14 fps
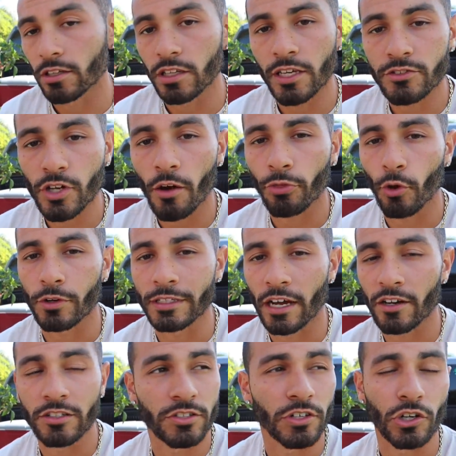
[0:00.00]
the leaves off, throw it
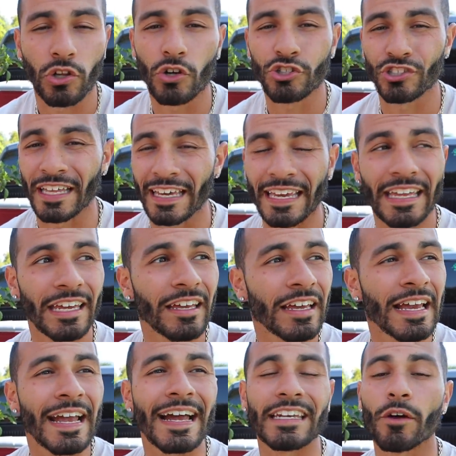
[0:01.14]
down into the enclosure, and they eat it.
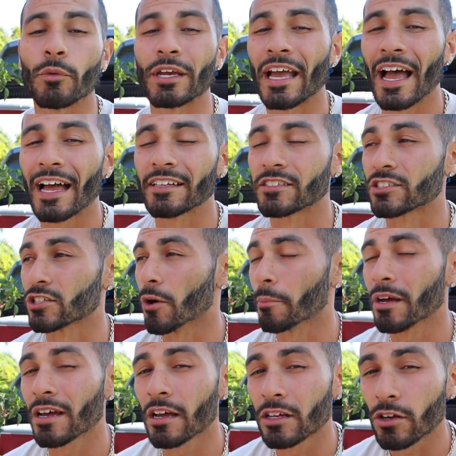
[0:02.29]
And then we can add
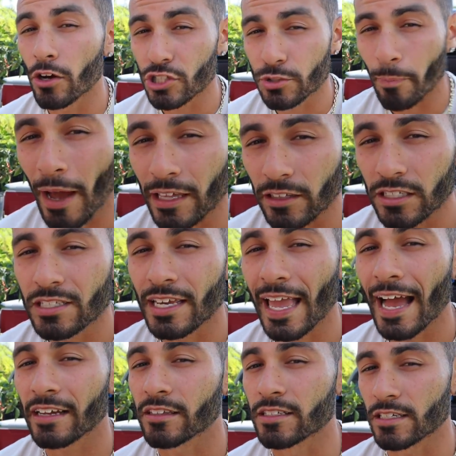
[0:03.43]
some spineless
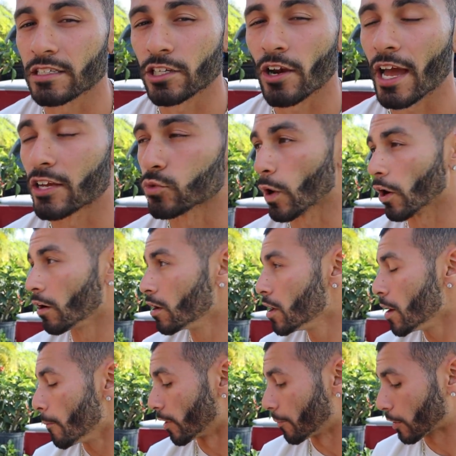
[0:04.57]
cactus in there as well.
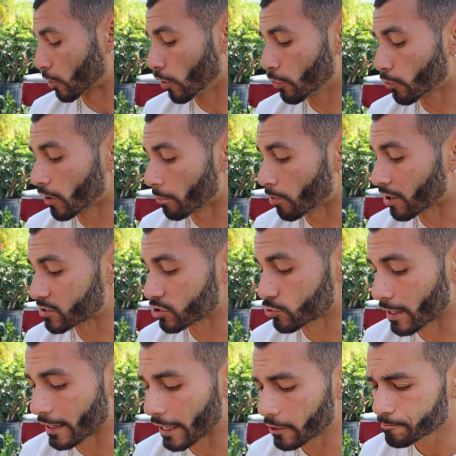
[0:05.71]
But I'm gonna go through all the process
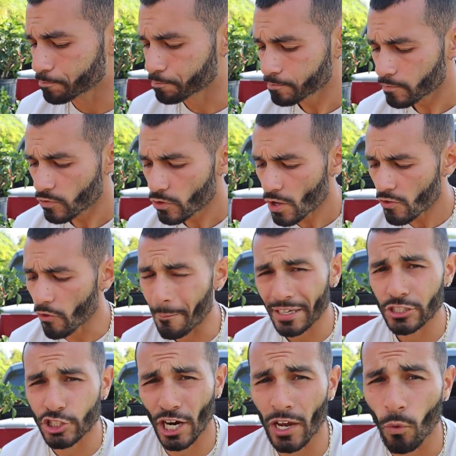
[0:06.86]
right now. A
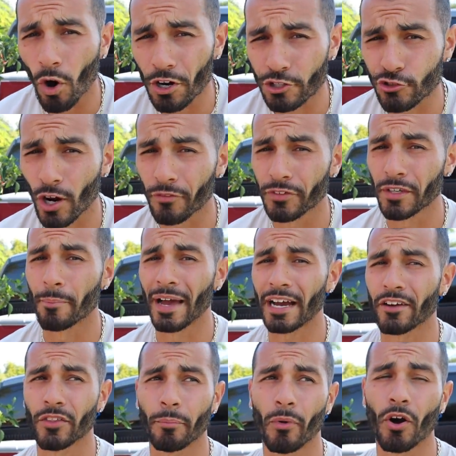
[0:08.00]
big giant water trough in the
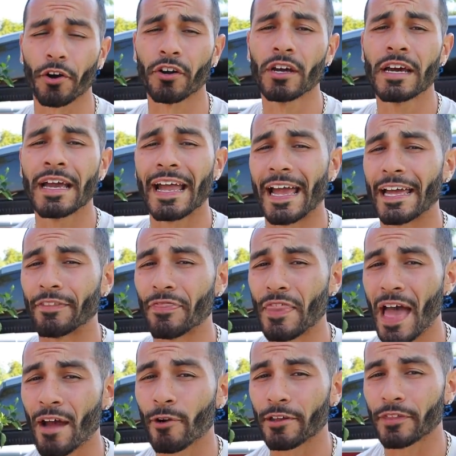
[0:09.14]
back of the barn, and
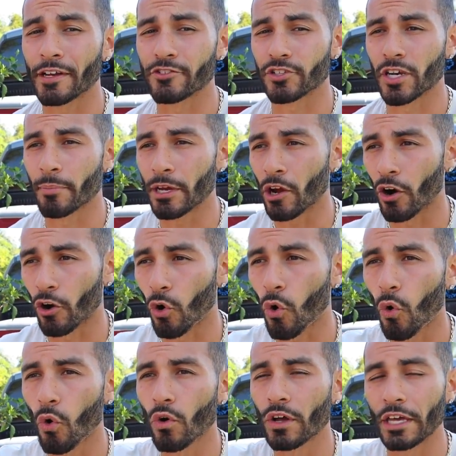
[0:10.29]
that right there is going to be our
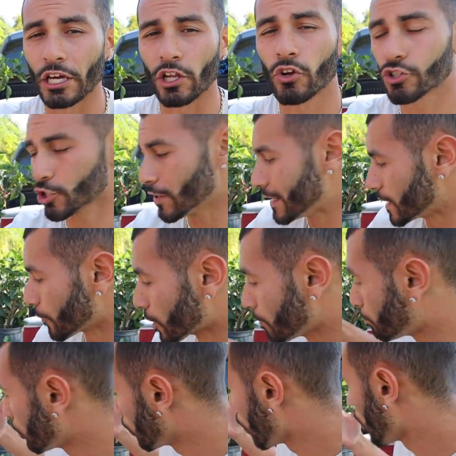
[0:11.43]
whole enclosure, and they're going to put